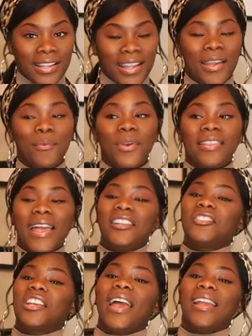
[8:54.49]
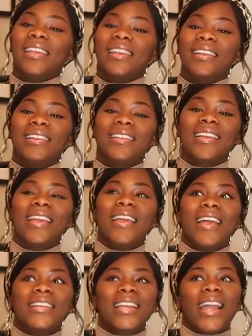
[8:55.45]
And with that jacket,
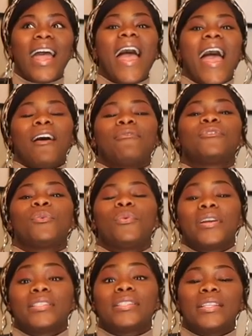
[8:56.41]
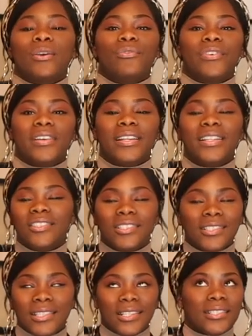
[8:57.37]
it's like I have to wear silver, and it
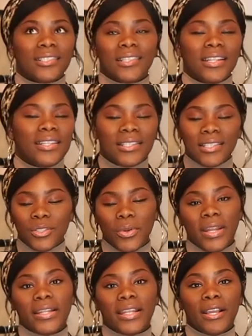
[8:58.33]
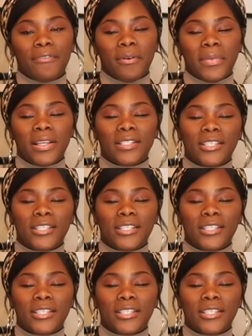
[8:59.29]
just doesn't, it doesn't do anything for me.